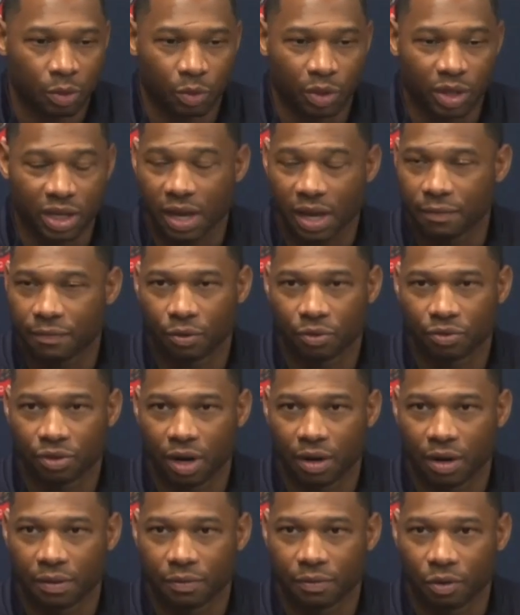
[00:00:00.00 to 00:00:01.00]
we can't feel
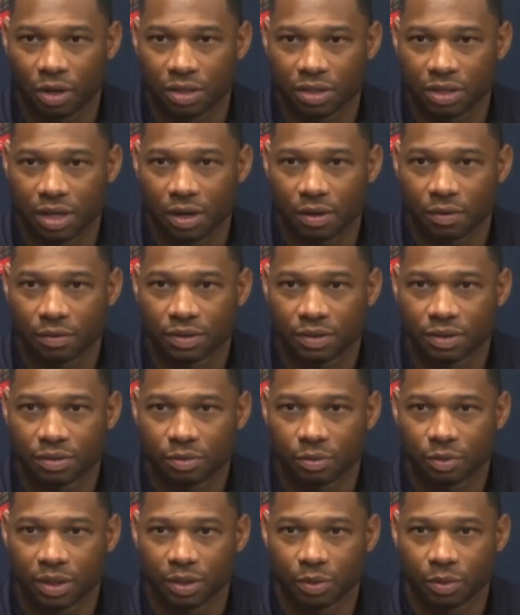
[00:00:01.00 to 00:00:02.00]
sorry for
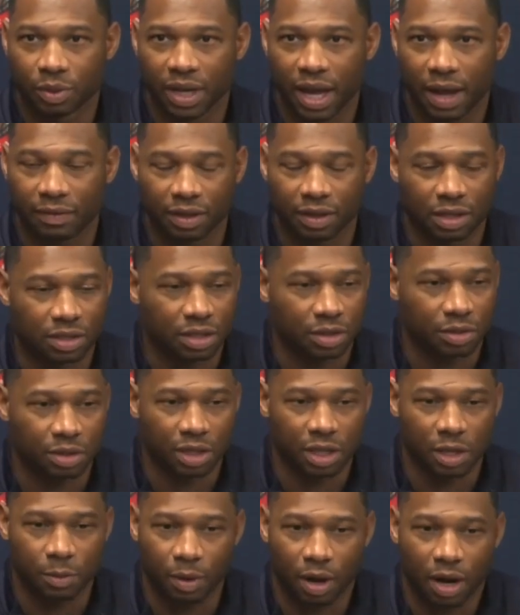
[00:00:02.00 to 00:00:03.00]
ourselves. We have to continue
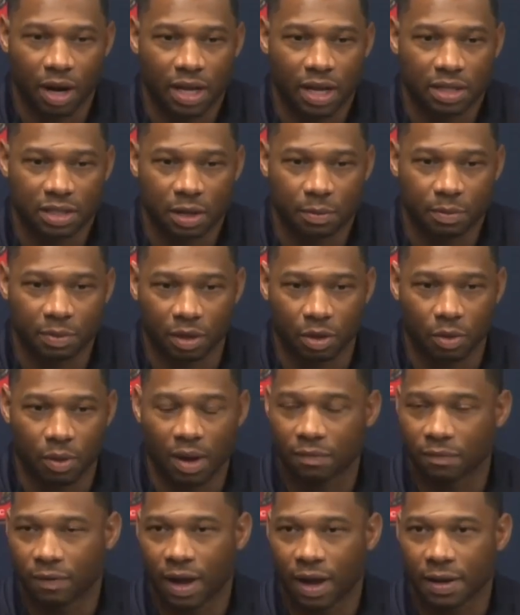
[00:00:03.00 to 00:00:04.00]
to keep our heads up and go
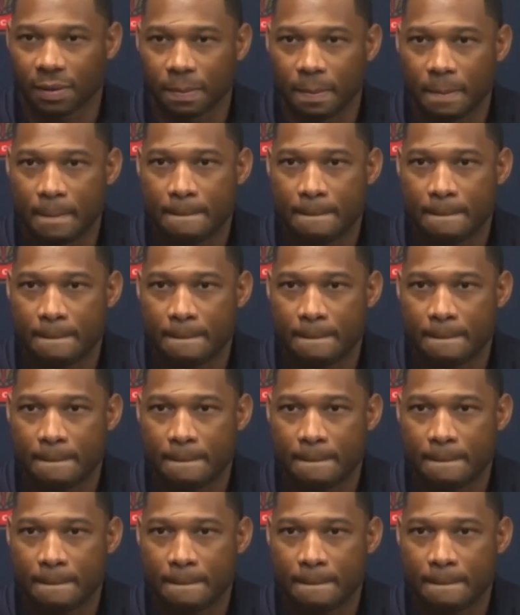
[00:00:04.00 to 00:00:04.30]
out and fight.